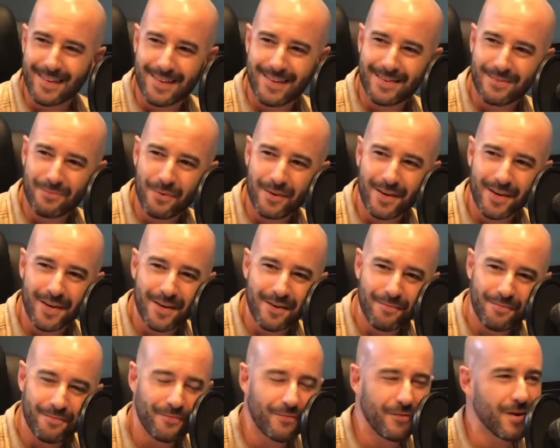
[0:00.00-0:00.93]
what kind of
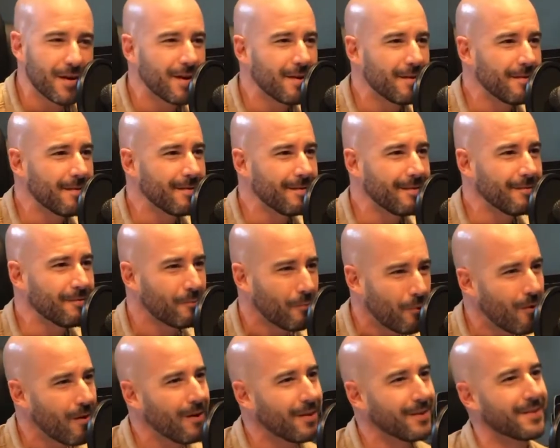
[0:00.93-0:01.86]
friggin'
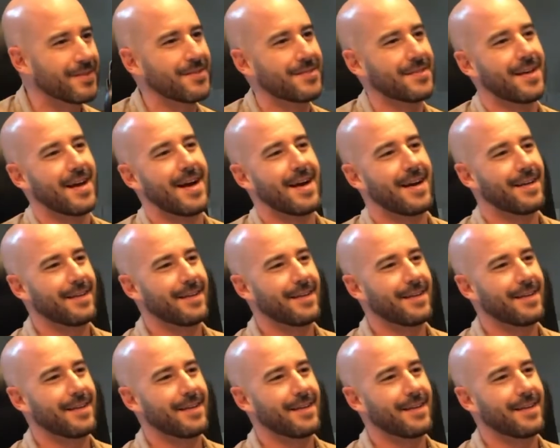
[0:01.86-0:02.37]
world is that?